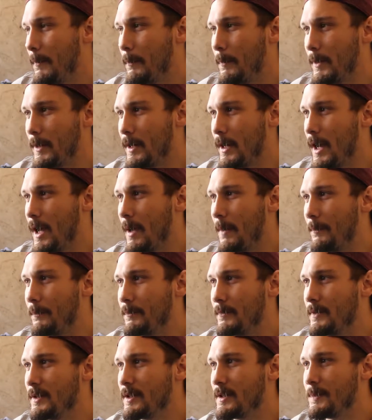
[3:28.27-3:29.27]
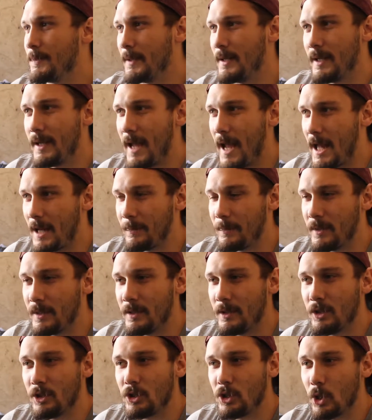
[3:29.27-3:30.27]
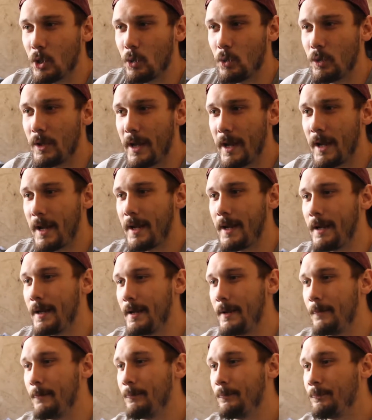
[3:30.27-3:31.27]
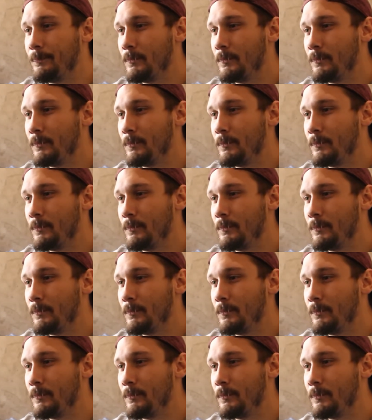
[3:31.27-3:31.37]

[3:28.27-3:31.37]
But Speed Academy showed a